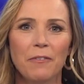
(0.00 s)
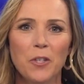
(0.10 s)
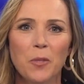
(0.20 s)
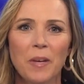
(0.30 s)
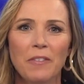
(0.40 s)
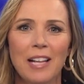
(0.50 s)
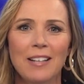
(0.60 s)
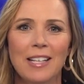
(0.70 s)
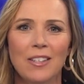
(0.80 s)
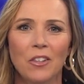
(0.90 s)
FirstWave
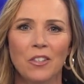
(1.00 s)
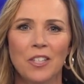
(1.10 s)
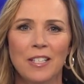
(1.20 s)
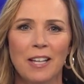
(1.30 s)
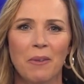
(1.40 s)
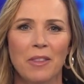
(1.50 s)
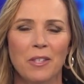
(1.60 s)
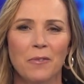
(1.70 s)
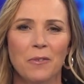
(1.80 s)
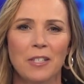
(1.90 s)
Cloud Technology is out with
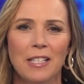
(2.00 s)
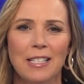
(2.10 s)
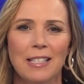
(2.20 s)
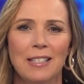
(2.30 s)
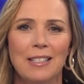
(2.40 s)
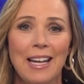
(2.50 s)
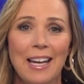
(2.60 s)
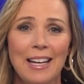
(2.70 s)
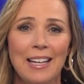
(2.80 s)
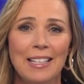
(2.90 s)
its 4C
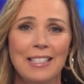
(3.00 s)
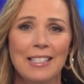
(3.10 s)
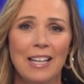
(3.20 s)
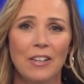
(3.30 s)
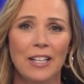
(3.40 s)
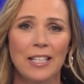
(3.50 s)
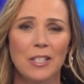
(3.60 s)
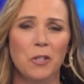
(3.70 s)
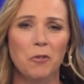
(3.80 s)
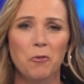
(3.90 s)
today. It is touting
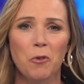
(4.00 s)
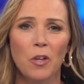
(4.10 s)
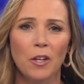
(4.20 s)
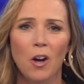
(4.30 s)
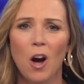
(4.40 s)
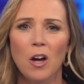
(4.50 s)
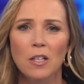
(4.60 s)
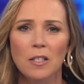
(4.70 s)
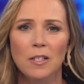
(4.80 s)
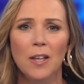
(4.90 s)
its control on
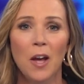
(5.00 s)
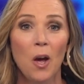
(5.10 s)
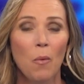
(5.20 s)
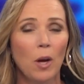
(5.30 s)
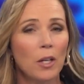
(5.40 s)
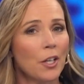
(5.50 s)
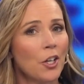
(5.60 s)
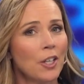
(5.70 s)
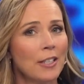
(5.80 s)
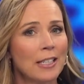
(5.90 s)
costs while
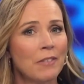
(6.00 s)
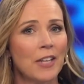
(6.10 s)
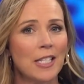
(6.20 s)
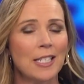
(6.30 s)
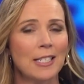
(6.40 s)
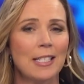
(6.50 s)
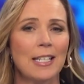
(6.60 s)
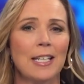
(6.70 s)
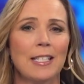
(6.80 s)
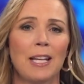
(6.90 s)
concurrently investing in
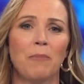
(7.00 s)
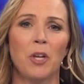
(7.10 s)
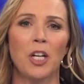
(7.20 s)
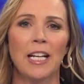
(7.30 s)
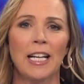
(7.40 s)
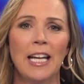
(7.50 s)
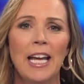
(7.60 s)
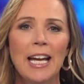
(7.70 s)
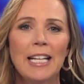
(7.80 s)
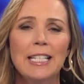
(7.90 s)
sales and marketing.
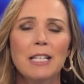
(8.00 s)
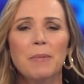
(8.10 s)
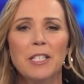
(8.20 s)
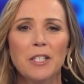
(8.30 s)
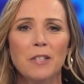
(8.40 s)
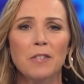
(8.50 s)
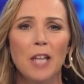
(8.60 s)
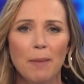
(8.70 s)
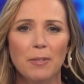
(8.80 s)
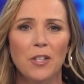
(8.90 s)
It's in the business of
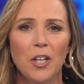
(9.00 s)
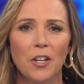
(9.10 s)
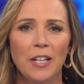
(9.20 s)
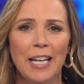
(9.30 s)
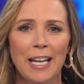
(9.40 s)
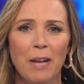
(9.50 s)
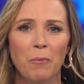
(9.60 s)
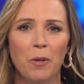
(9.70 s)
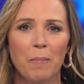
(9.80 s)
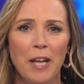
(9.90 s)
cybersecurity and
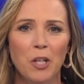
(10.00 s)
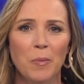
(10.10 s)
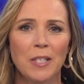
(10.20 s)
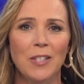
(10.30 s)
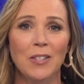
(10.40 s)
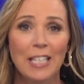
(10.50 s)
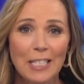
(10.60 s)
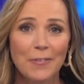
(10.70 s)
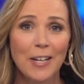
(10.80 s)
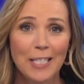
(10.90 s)
network management. So
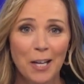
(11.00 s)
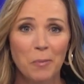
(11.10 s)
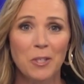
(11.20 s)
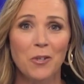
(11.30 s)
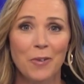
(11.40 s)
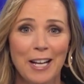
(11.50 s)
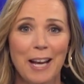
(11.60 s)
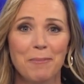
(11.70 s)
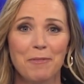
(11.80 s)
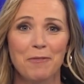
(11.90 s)
let's find out what's going to
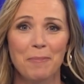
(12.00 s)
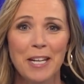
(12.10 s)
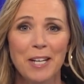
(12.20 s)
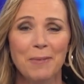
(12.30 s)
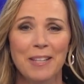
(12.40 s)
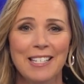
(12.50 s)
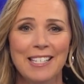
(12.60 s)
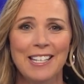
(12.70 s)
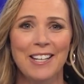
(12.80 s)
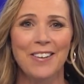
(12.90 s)
happen from here with its CEO,